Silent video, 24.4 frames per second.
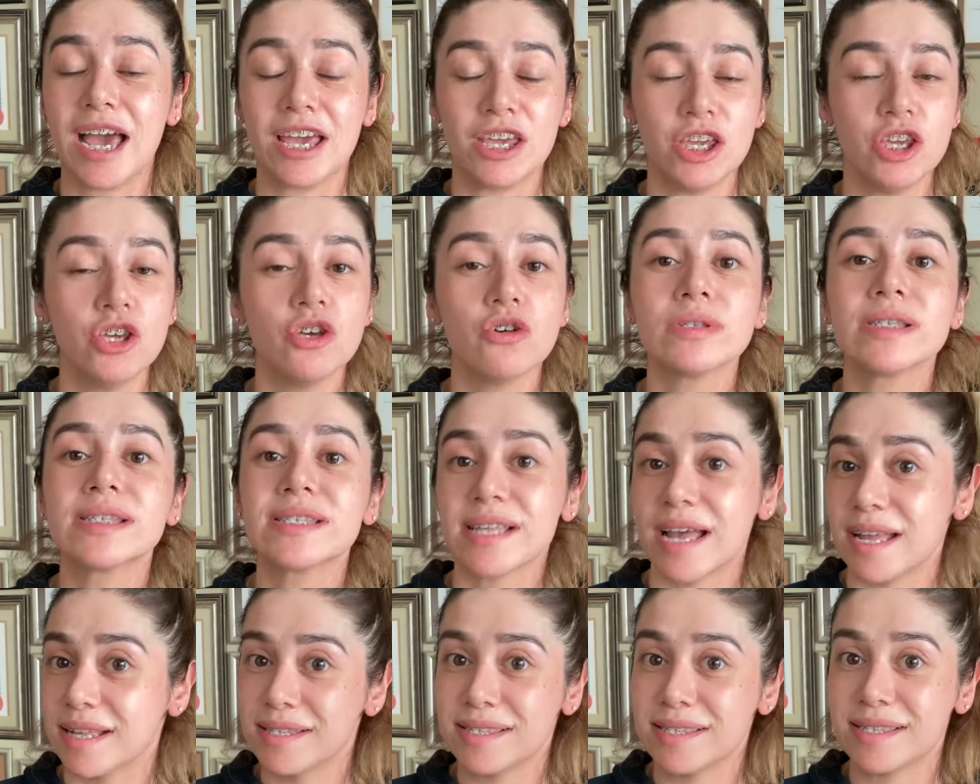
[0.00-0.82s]
You'll
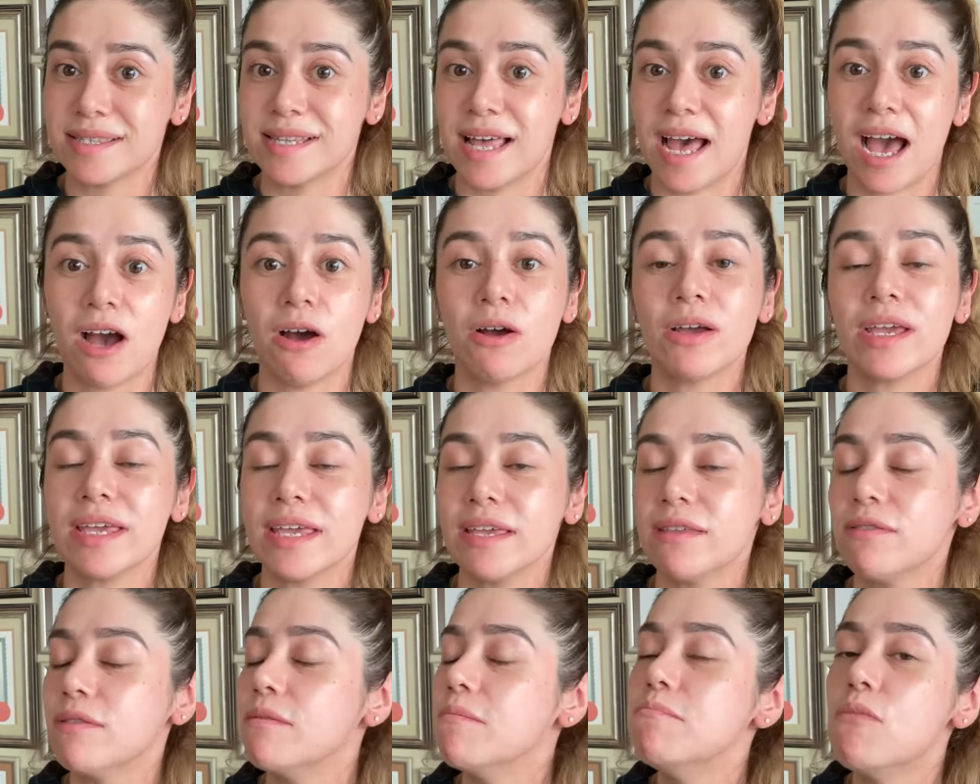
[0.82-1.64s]
sense that
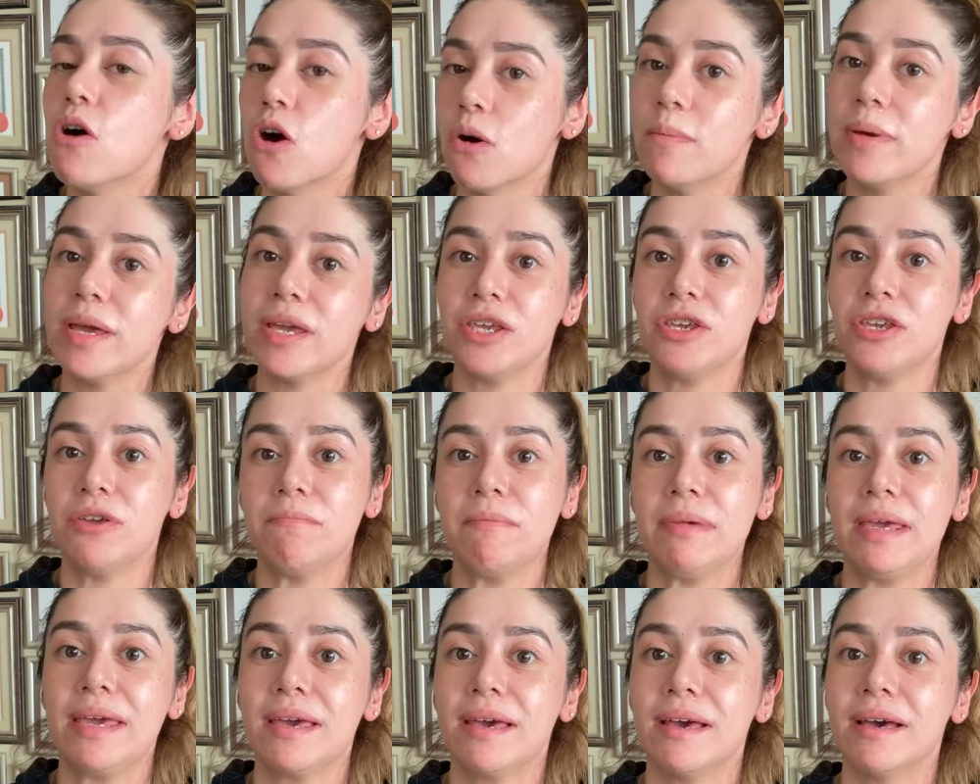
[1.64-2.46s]
the moment you
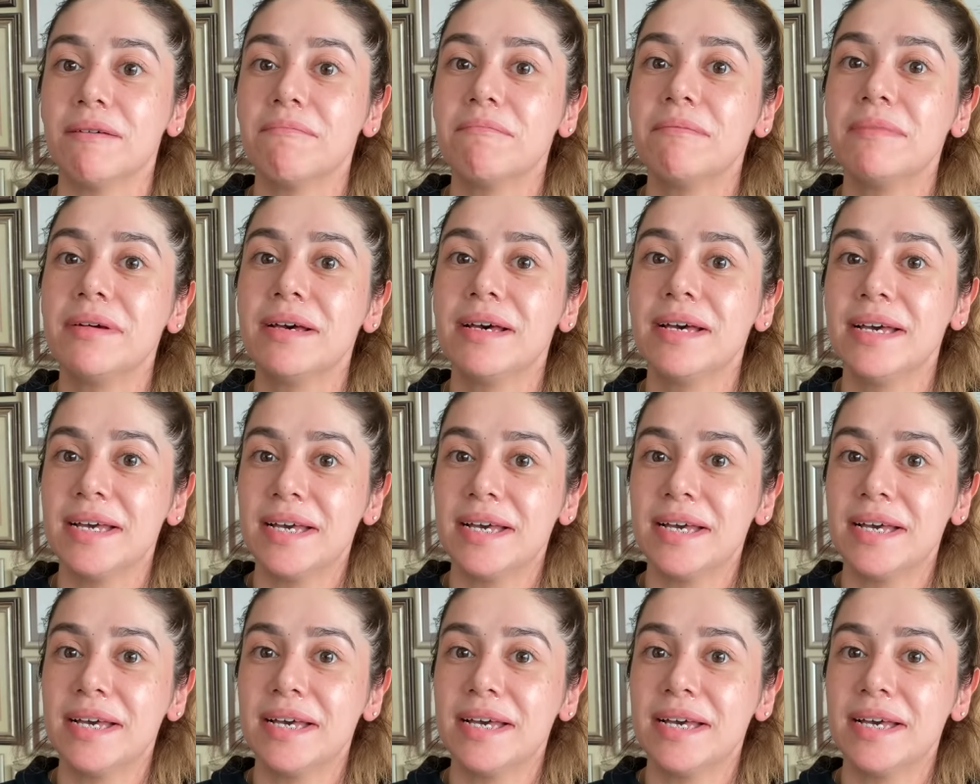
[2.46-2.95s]
meet him.